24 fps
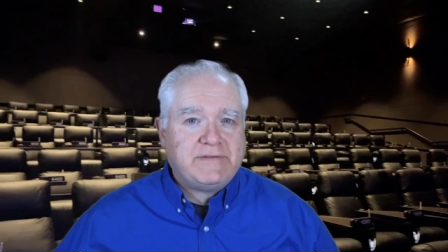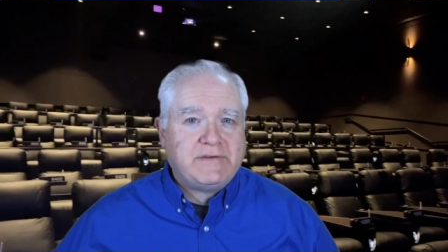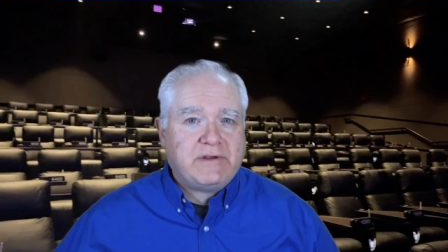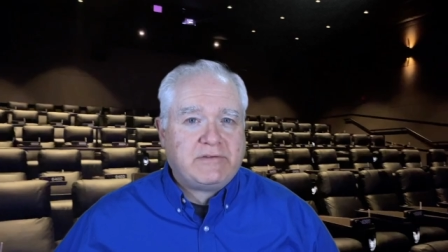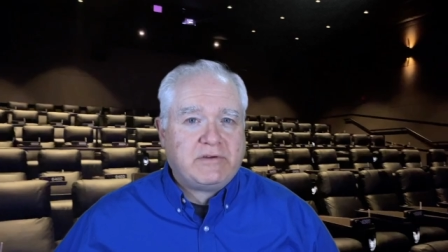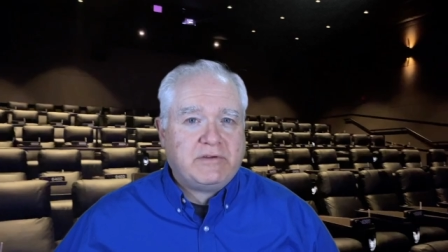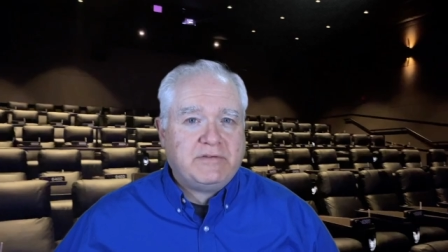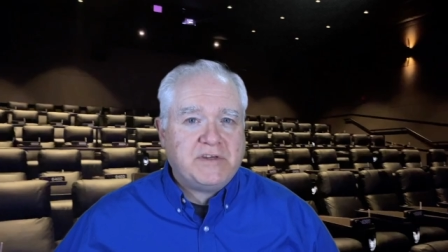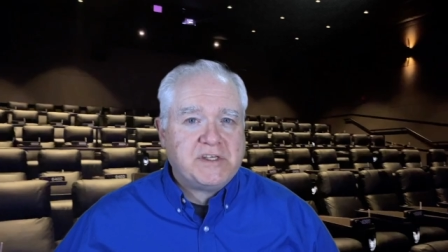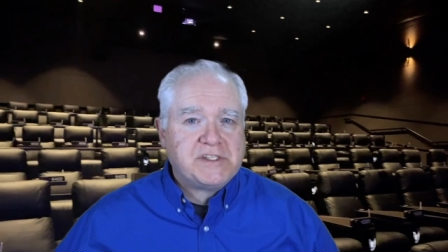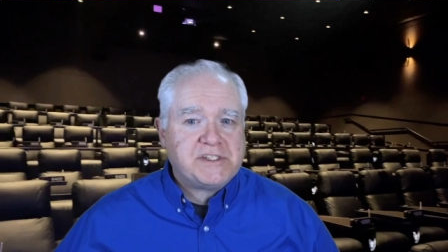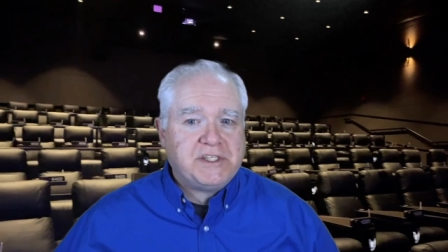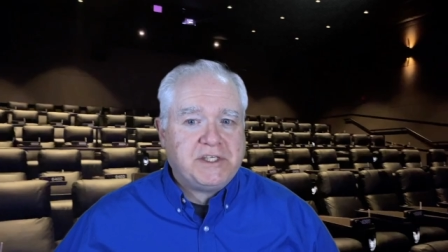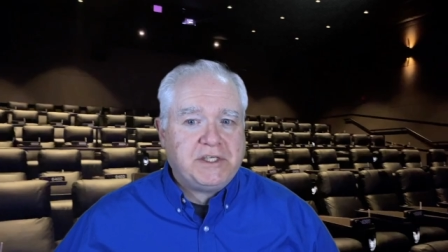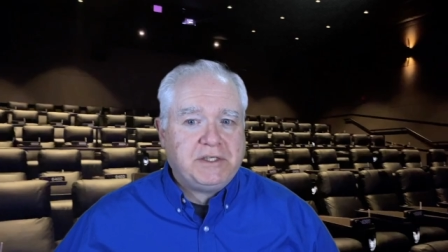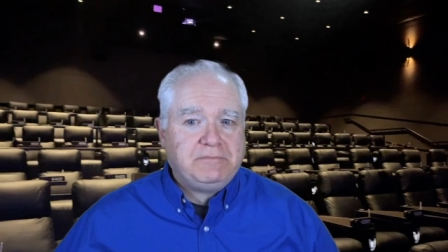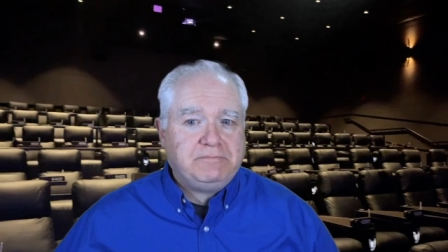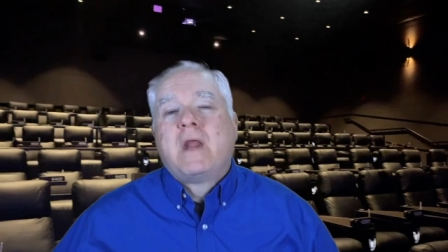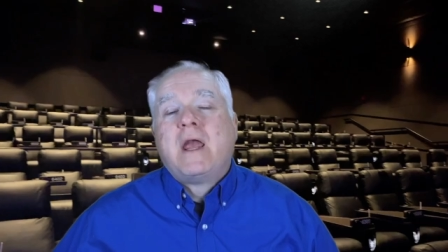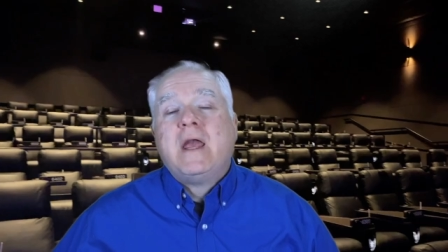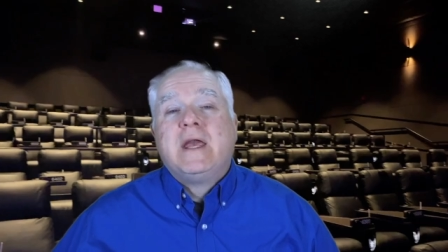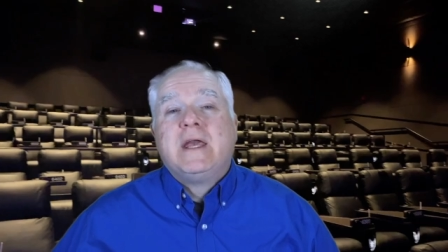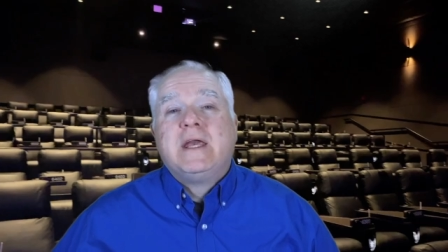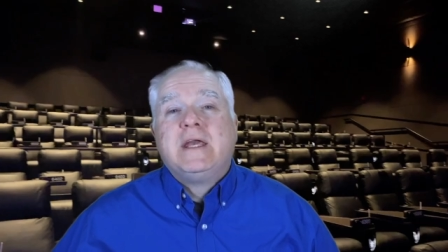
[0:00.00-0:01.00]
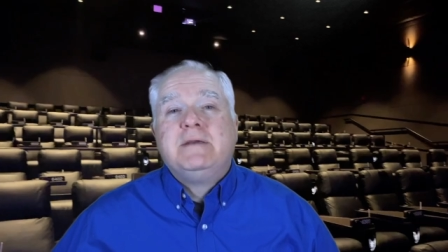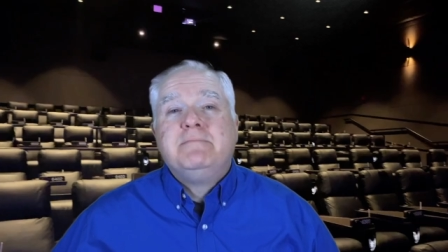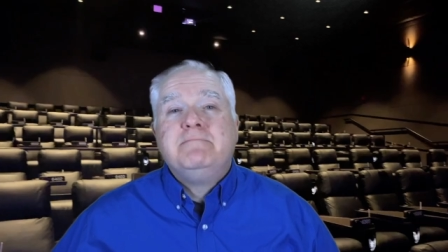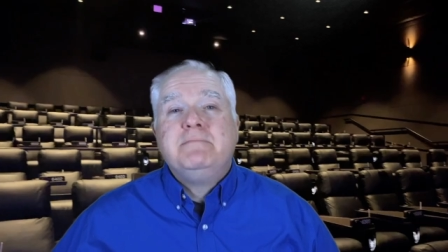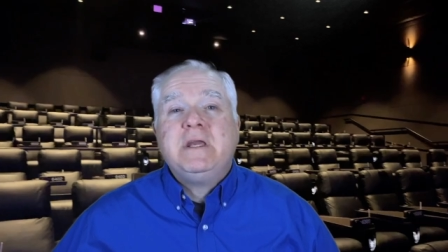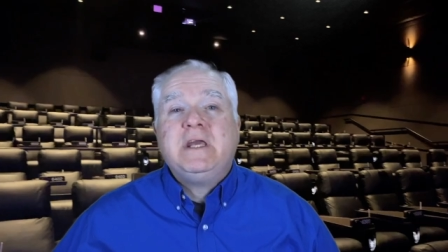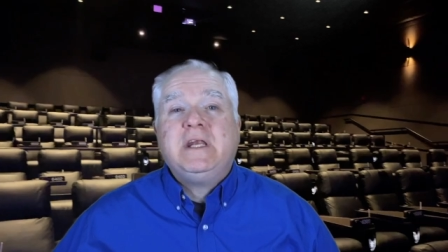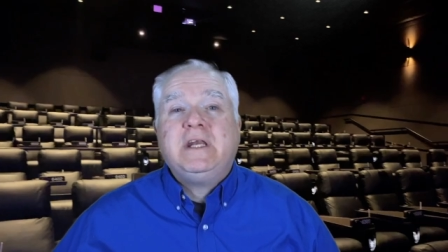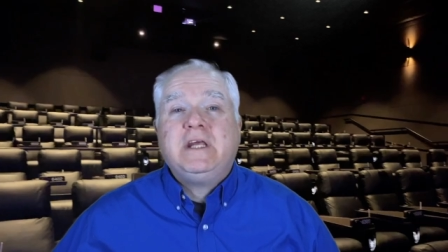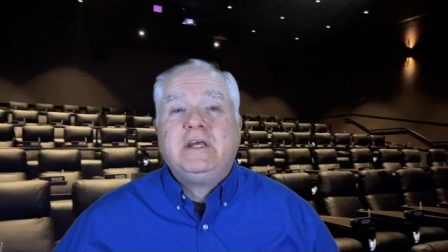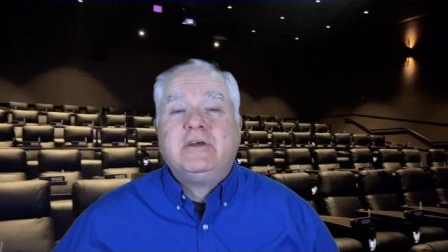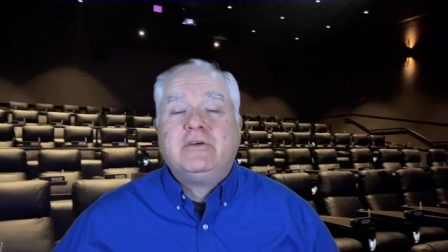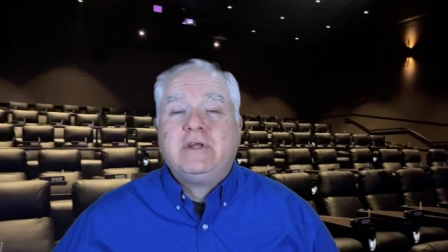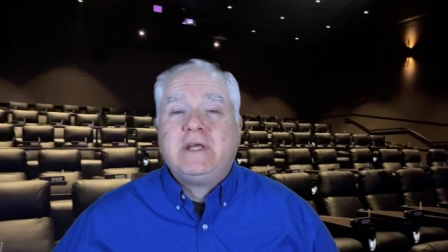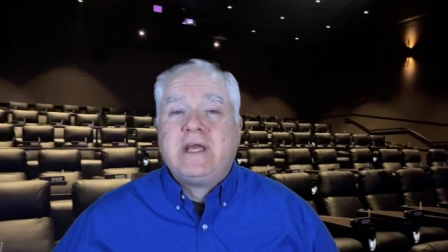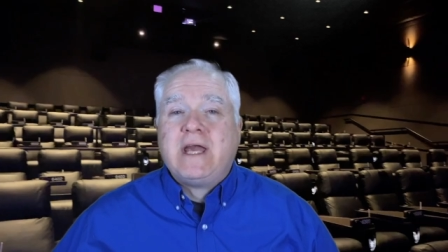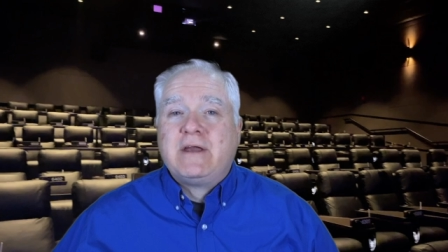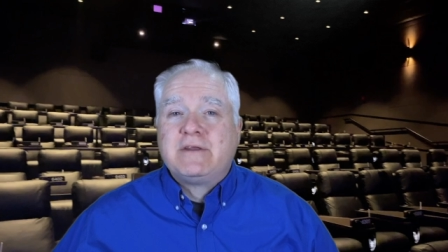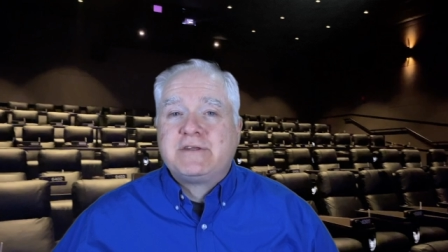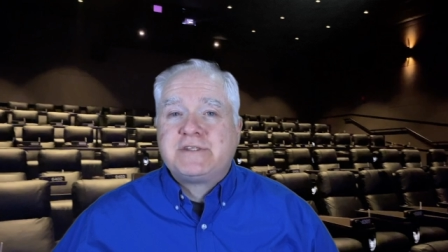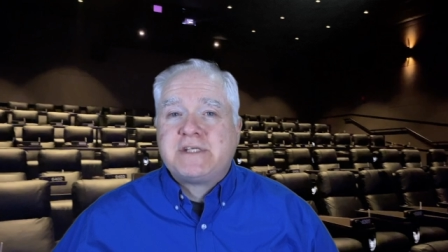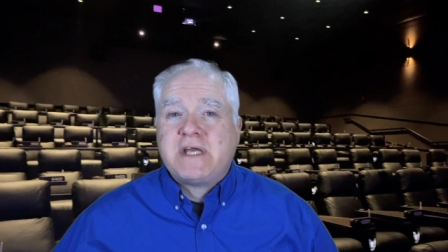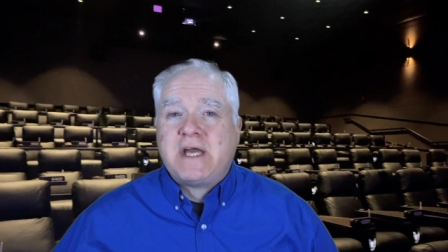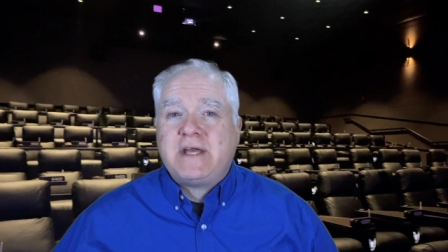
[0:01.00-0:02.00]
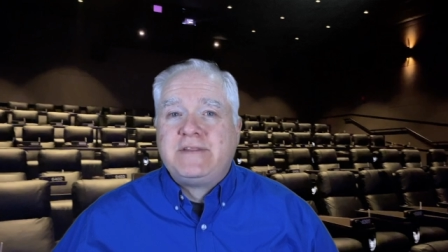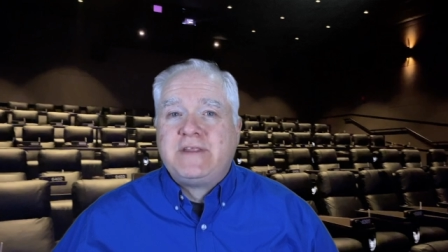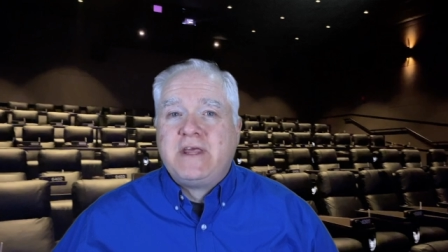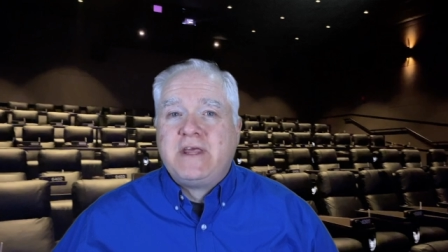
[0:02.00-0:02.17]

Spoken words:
ever visited. Immediately outside the